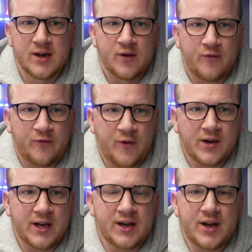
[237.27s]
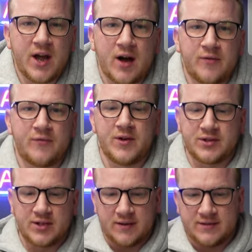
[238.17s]
funnily enough,
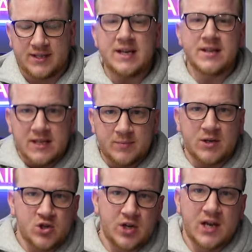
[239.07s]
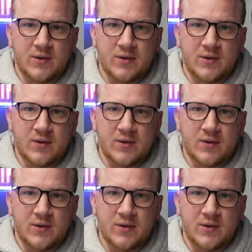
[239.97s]
I've seen this being shared